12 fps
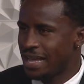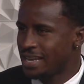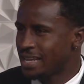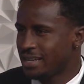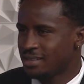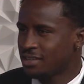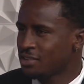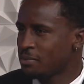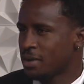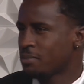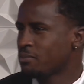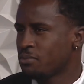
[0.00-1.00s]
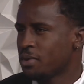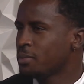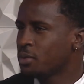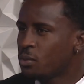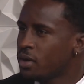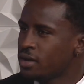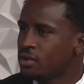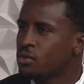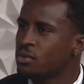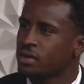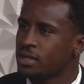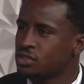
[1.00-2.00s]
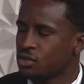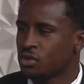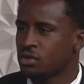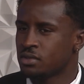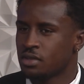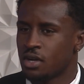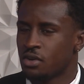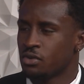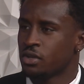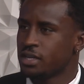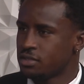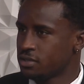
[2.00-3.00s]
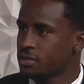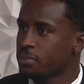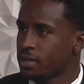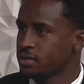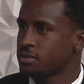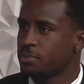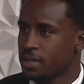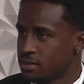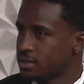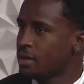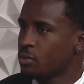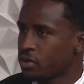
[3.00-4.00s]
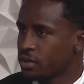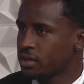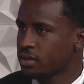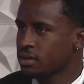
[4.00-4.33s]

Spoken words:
any idea of maybe when, or it's called Relationship-Based Networking.